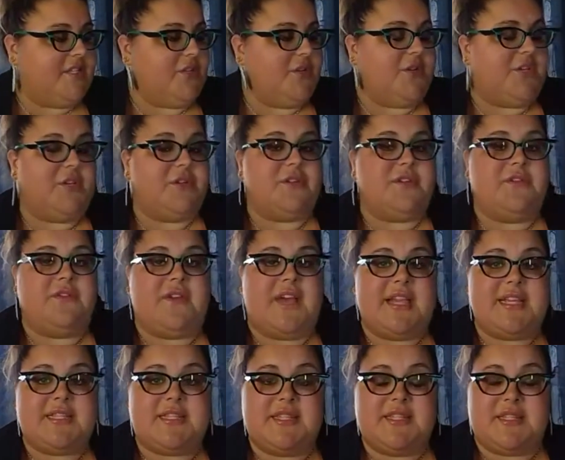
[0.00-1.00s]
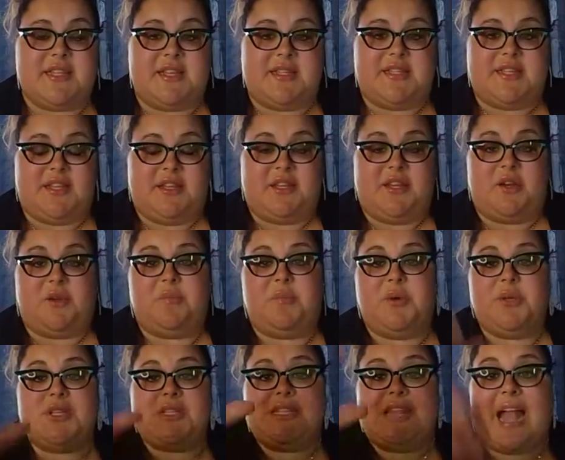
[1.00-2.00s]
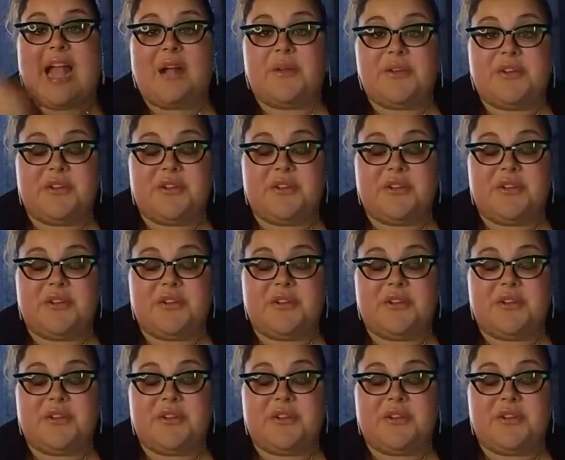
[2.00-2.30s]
So your devices, I said, put down